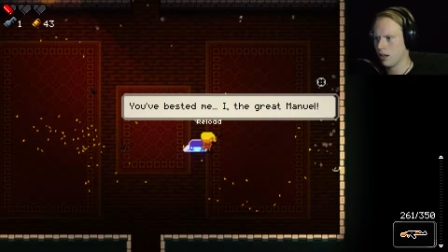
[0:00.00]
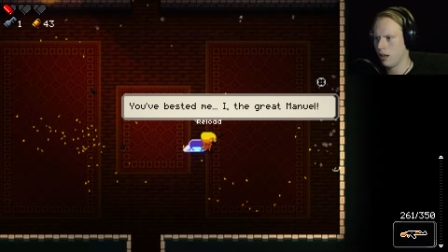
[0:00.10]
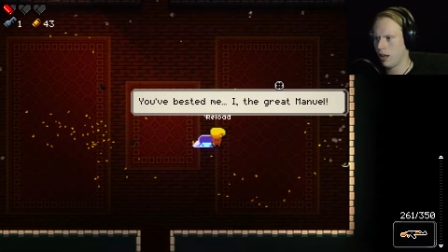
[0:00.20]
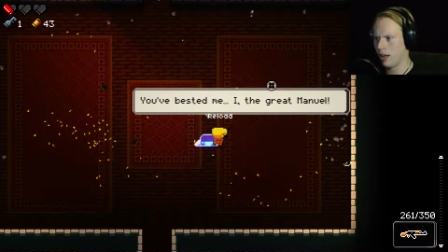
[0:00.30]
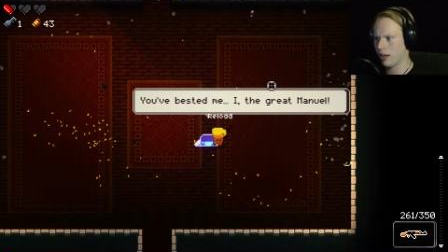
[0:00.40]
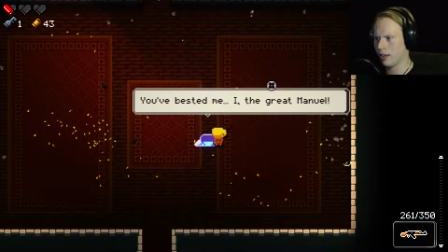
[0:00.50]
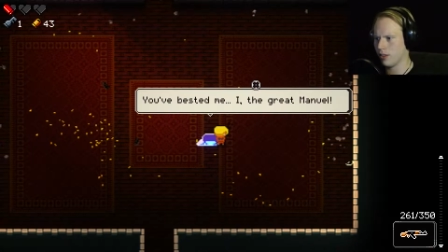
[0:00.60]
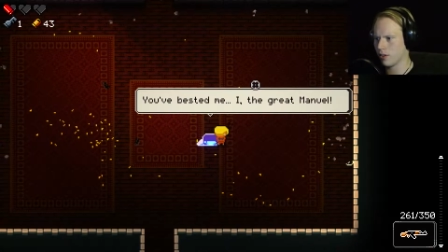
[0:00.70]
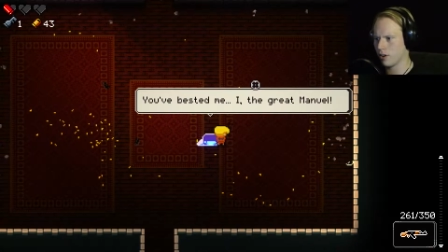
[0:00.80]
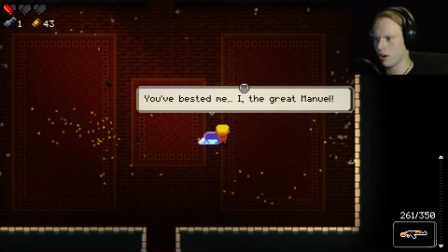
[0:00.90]
I,
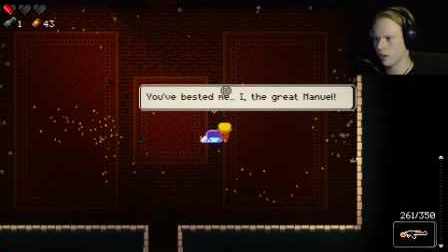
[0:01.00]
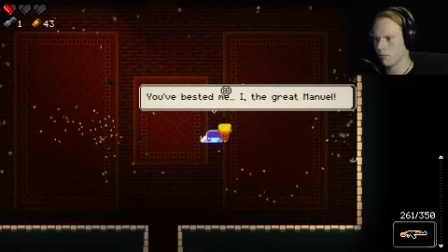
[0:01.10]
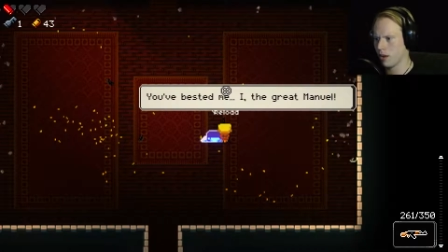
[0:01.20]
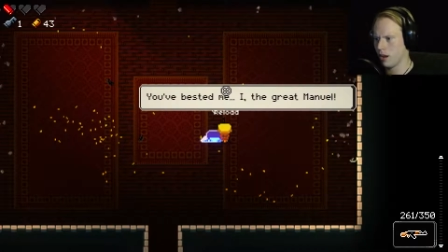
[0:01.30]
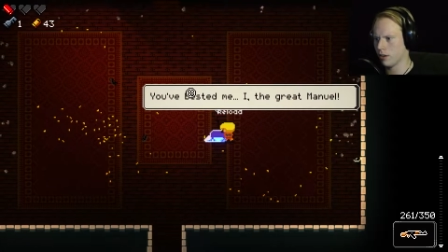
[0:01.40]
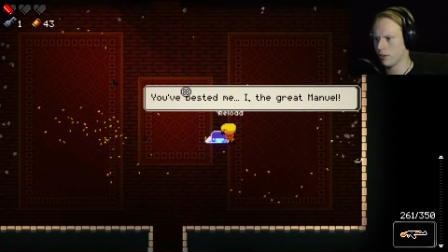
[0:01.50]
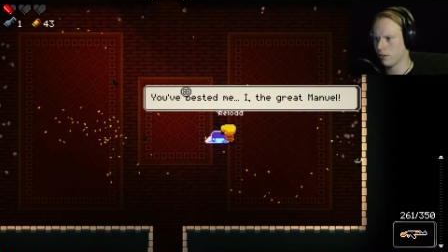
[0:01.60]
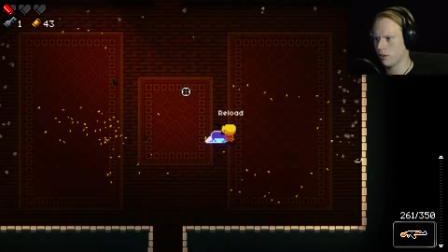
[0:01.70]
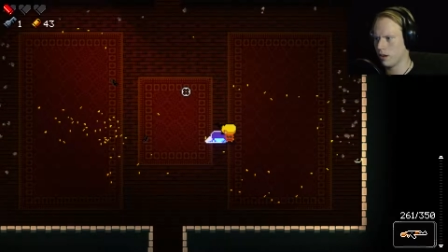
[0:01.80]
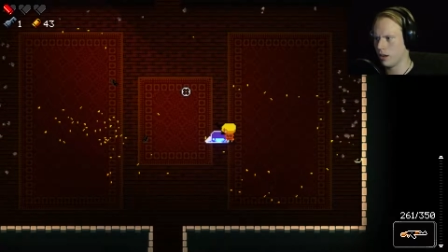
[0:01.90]
the great
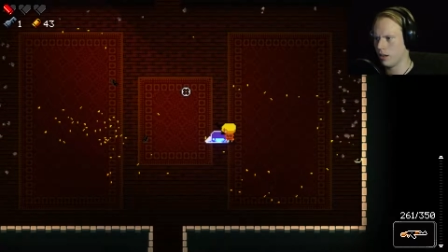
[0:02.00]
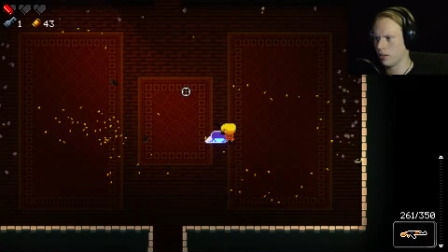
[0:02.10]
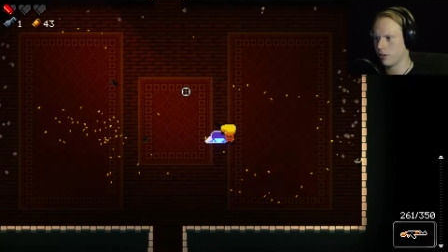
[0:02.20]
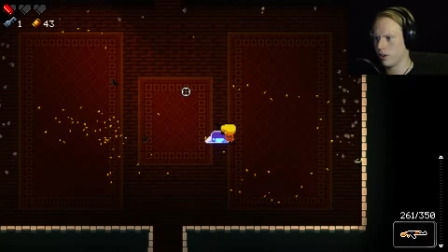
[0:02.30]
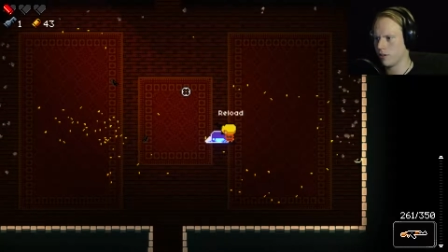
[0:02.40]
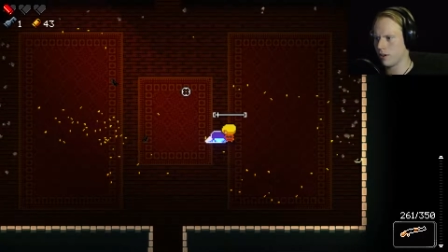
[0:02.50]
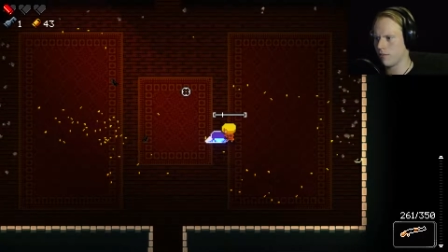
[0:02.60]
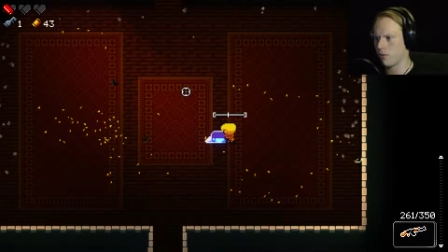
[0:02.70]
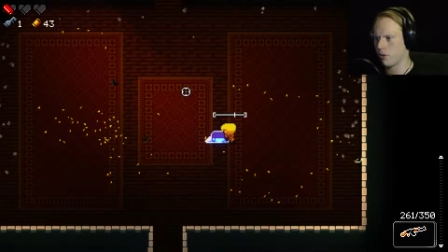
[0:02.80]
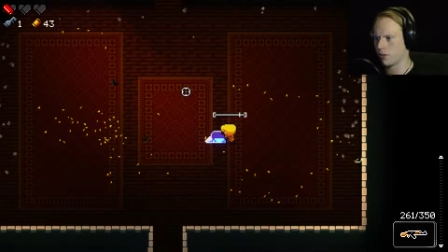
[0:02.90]
Emanuel. You're already a
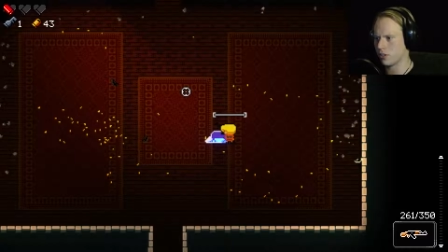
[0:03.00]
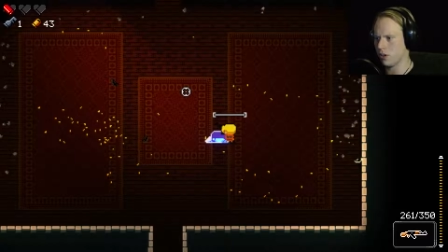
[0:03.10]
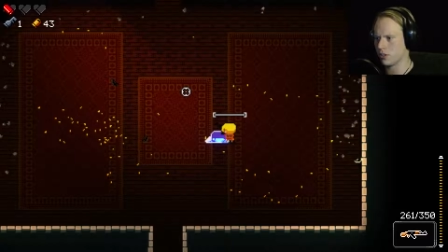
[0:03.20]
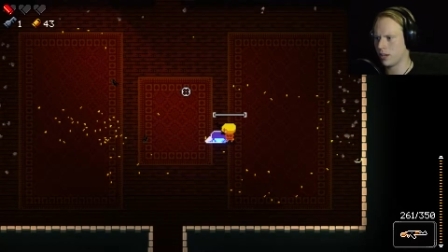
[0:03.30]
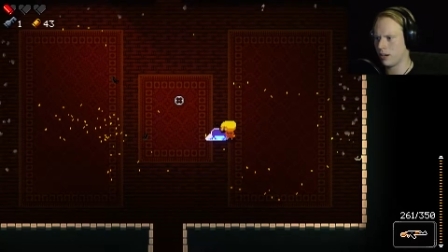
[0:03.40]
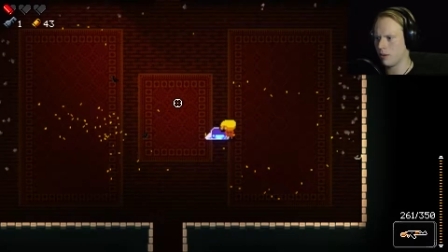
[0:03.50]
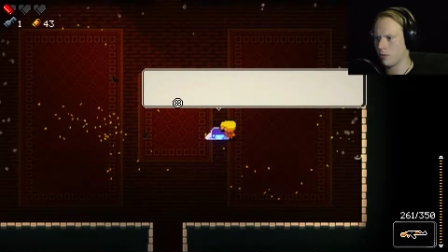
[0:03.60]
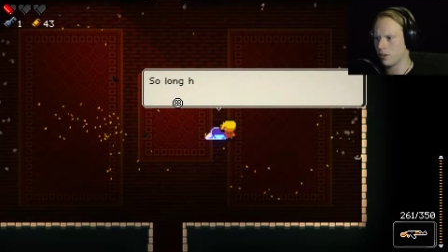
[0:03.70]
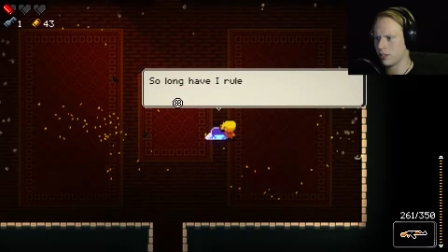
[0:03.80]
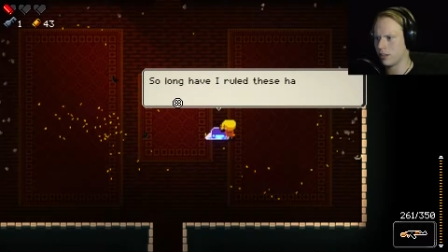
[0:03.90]
force ghost. How many
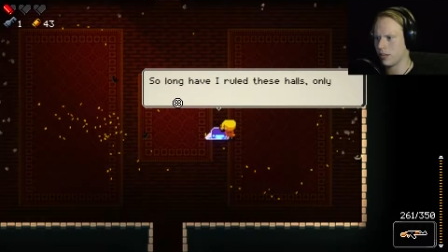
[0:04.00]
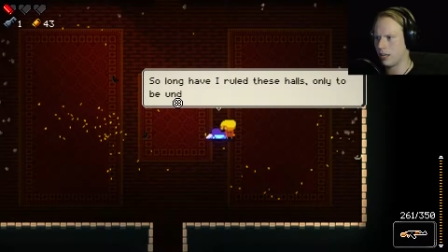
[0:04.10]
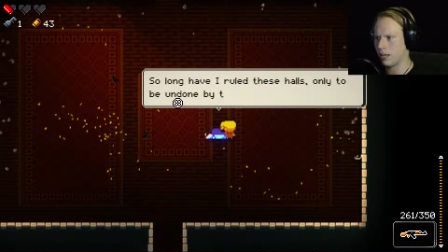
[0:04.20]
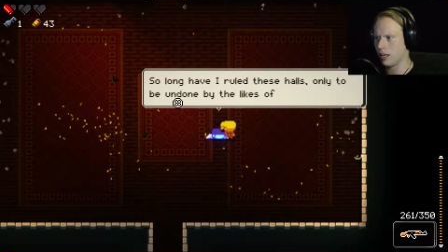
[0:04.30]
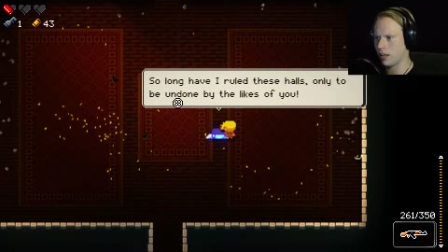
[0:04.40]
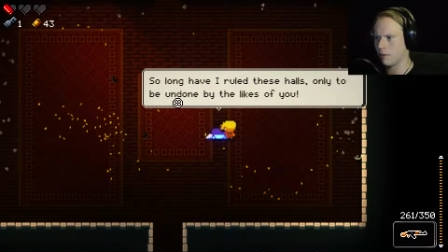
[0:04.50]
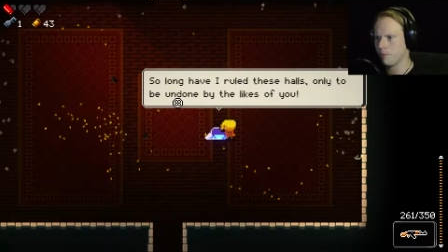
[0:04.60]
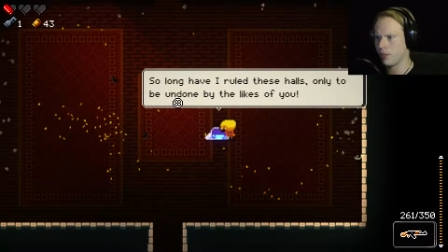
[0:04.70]
worse could you get?